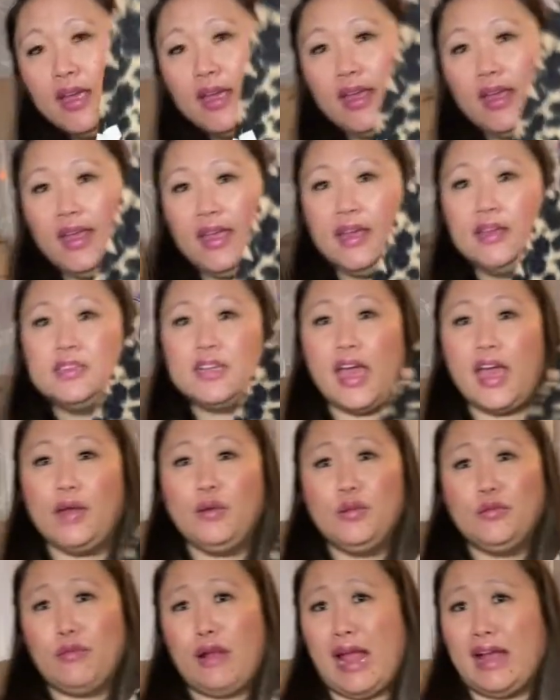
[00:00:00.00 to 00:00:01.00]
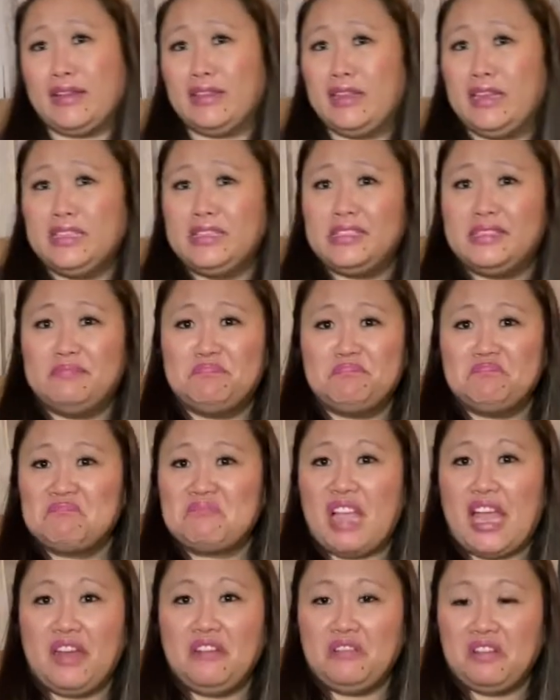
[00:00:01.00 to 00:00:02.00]
And I would rock this.
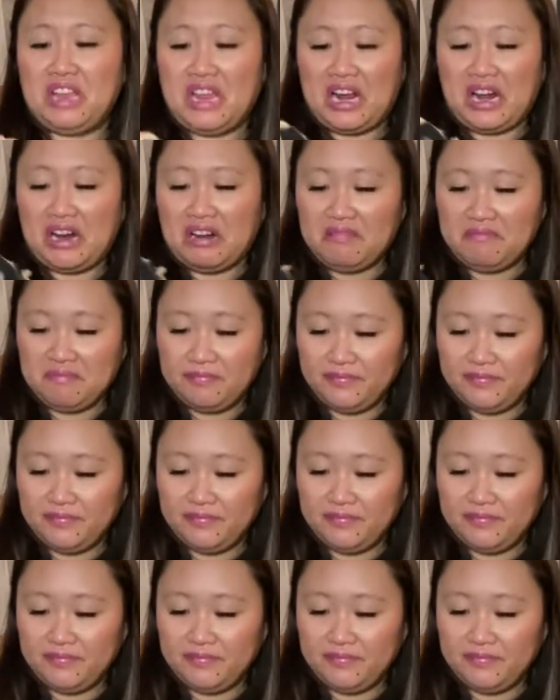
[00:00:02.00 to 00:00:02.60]
I don't care.